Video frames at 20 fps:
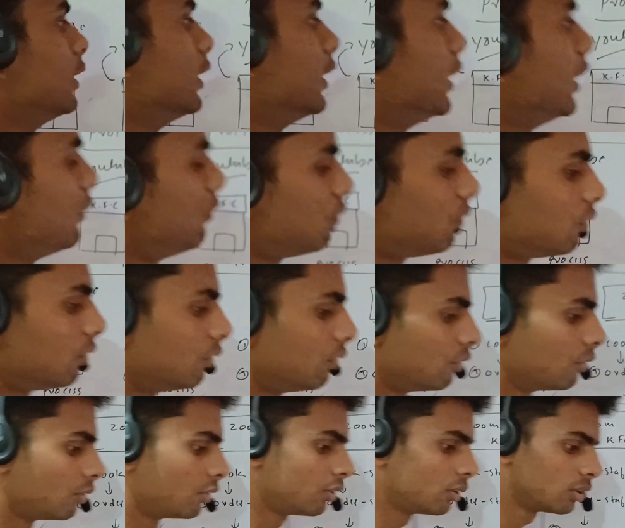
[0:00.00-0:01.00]
If
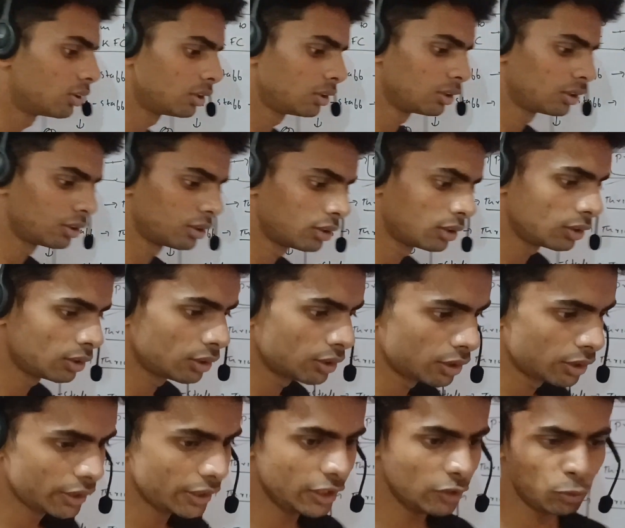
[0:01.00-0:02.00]

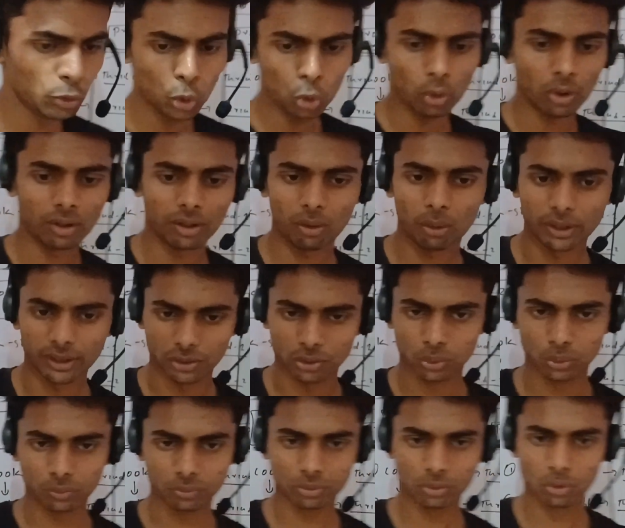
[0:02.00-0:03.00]
if you okay,
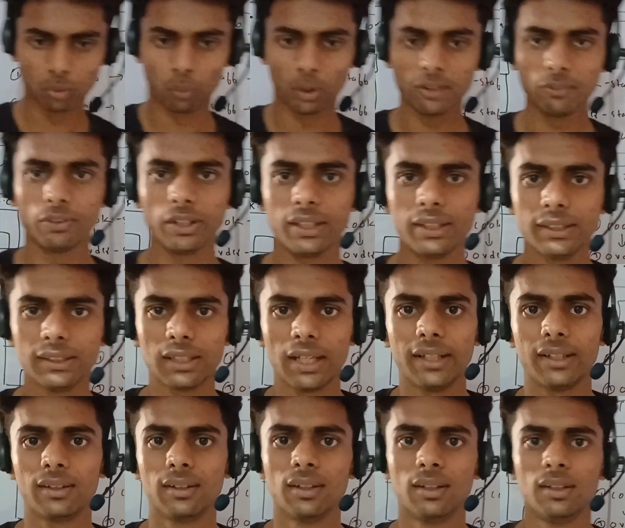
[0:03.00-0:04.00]
so the one way is
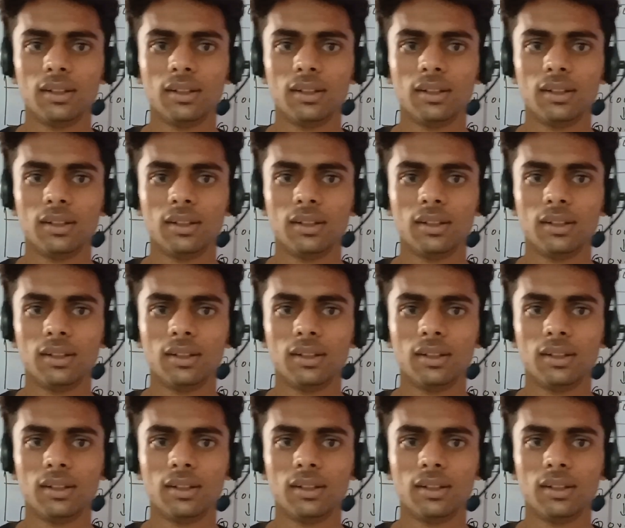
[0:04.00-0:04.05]
like